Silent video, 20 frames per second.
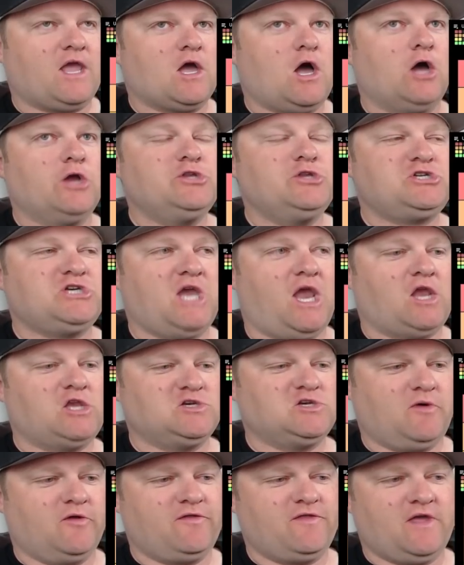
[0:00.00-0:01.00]

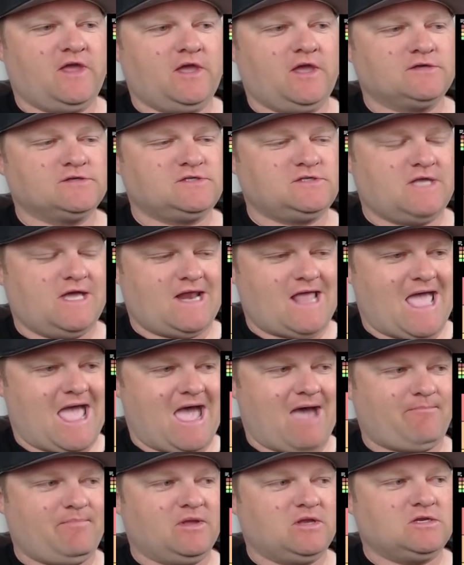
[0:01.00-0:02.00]
unchangeable things that
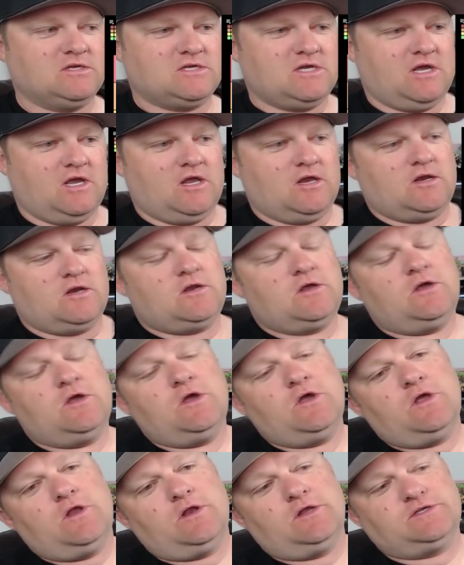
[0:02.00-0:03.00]
happened in
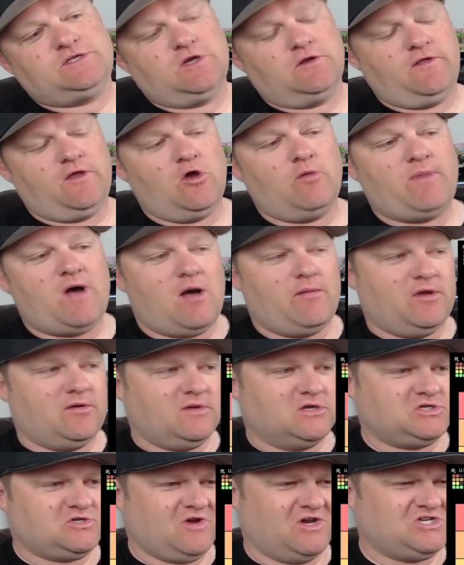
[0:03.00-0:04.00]
necessarily the Obama
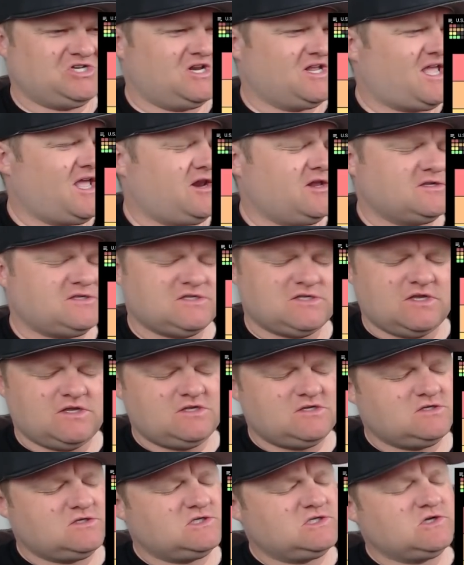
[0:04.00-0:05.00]
administration. Again, it's
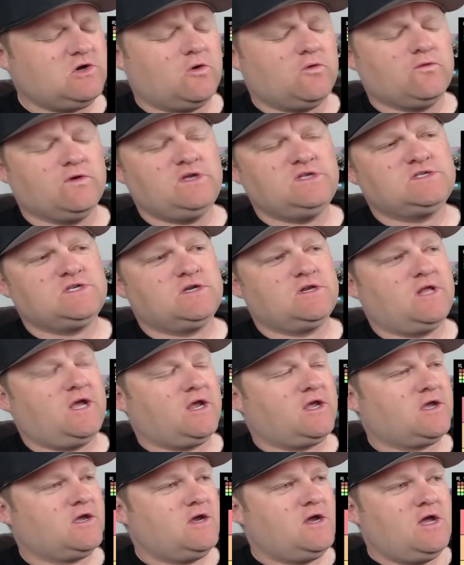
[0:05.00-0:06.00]
so recent.
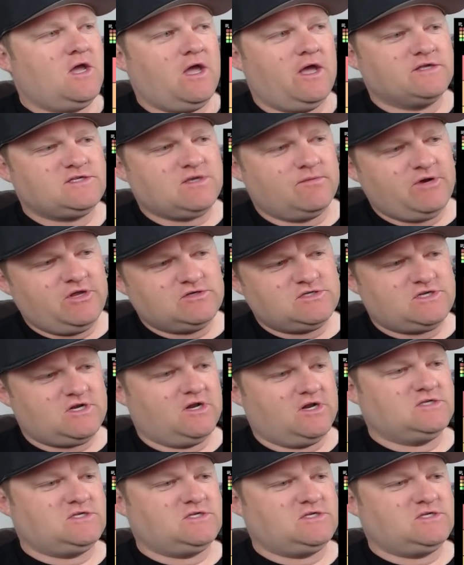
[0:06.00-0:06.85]
Like, as somebody who studies